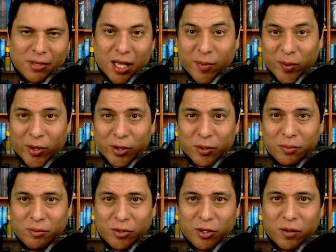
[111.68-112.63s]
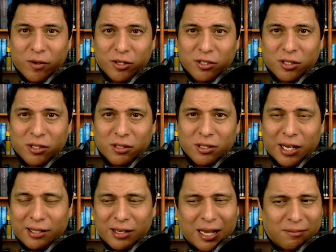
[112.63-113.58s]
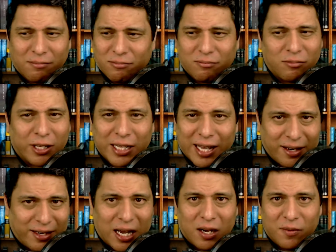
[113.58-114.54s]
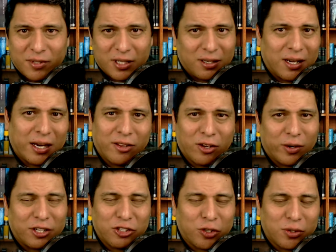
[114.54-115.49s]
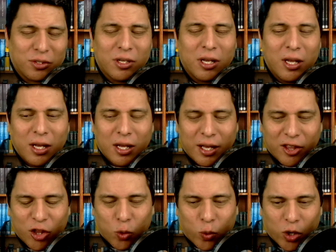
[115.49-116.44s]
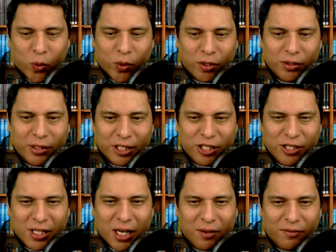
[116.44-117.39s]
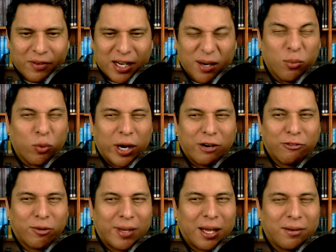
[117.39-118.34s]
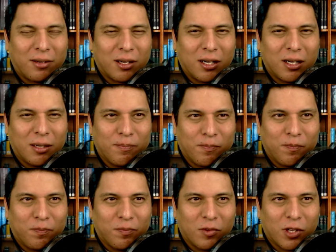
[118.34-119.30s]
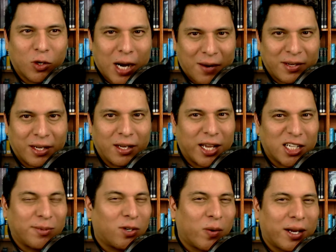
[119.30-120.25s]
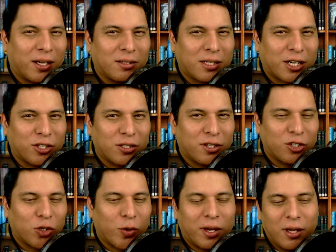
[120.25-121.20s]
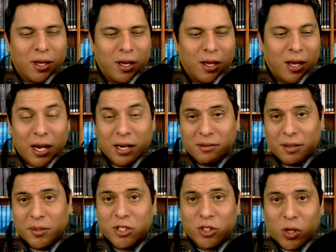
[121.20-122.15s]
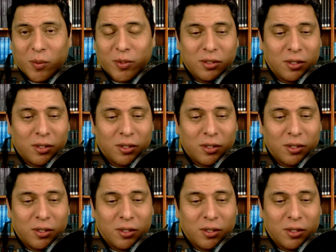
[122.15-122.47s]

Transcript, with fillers: MMO universe to and looking at devs and other issues in the world. It's just kind of like a break from that crafting and XP running sections of the story. And it was enjoyable.